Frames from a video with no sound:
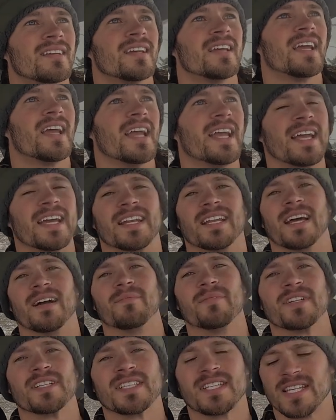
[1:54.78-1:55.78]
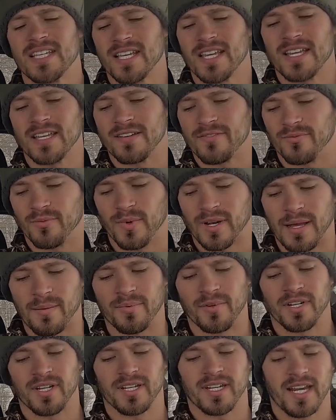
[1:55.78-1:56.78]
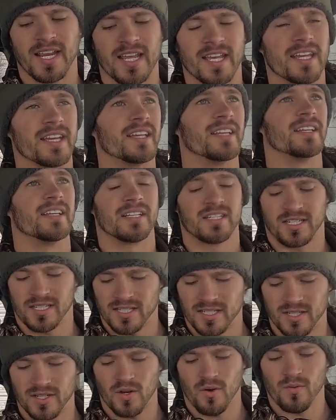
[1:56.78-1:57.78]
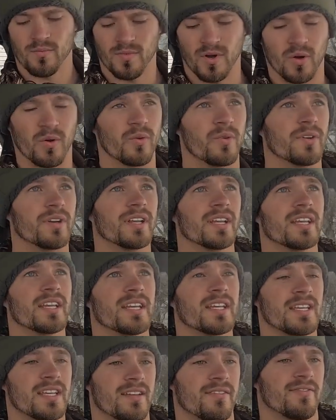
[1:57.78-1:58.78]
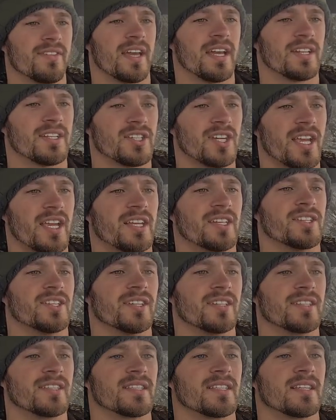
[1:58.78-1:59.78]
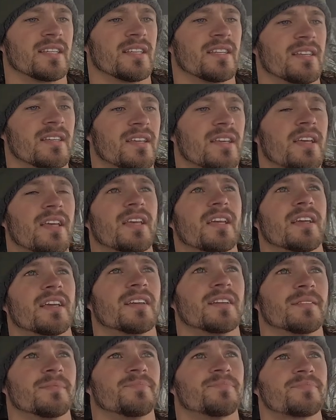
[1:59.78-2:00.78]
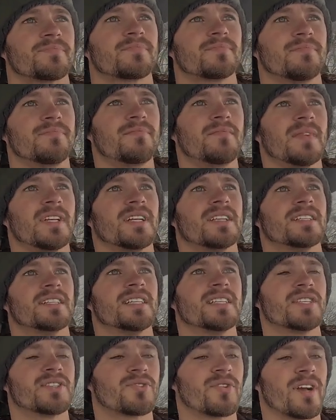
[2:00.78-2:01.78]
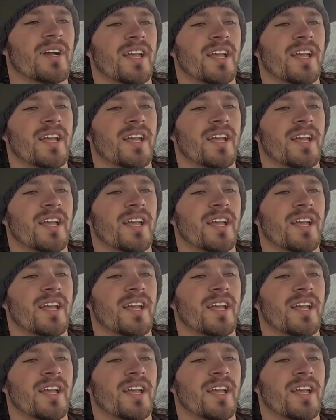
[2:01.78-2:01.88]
And I'm gonna see if when I put it in snow mode, if that changes. Because this truck